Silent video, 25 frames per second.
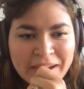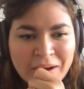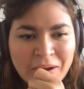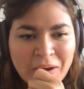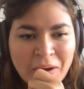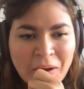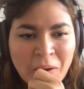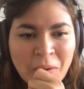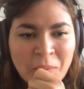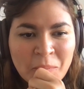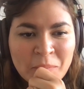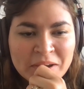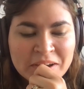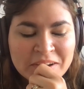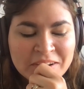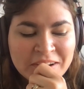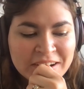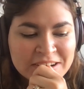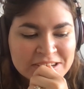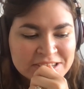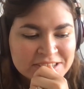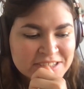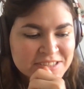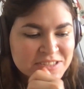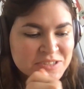Oh my
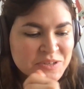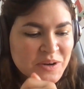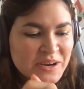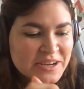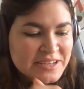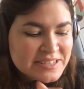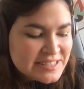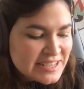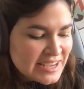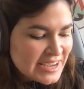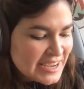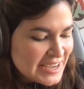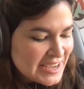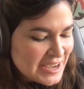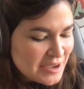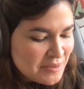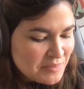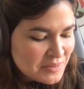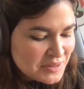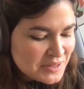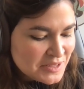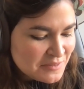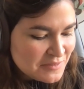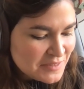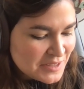gosh, that's crazy! I can't
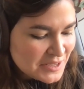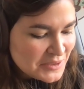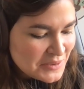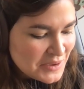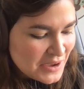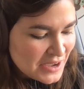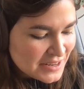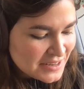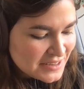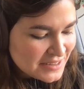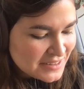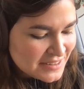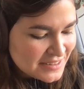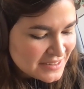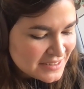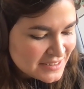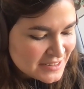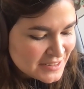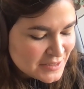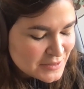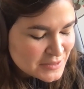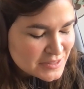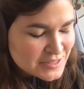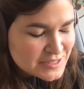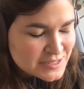believe that you had
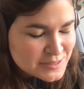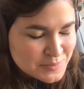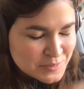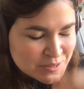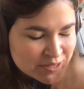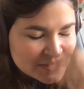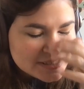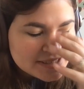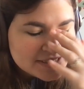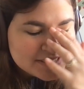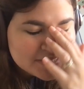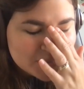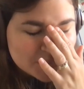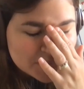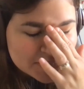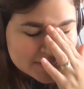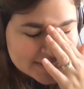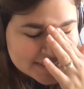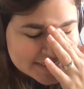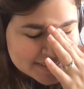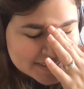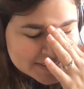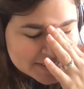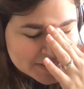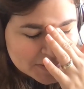this person who
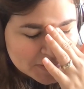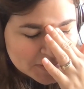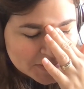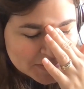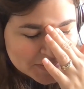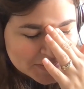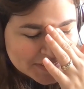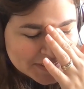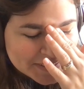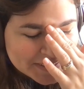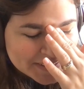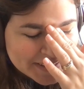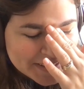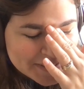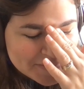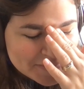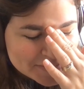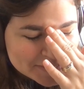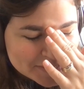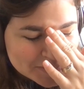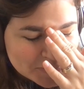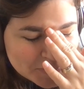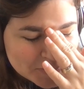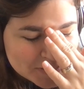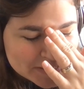said that their client
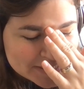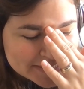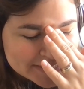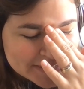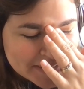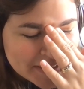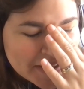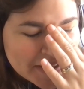was a priest.